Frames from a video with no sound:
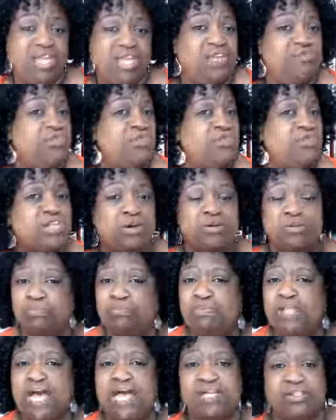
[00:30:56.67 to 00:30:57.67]
If you don't
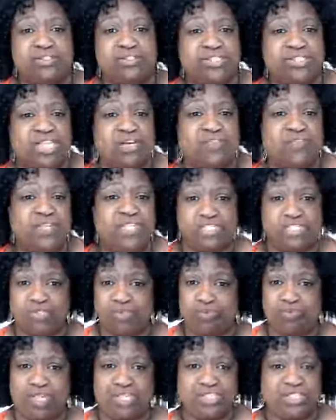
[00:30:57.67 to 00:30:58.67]
apply yourself, it's
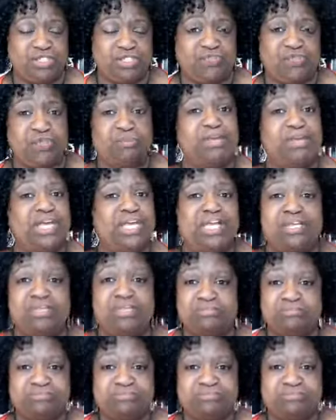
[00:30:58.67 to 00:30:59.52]
a waste of your money.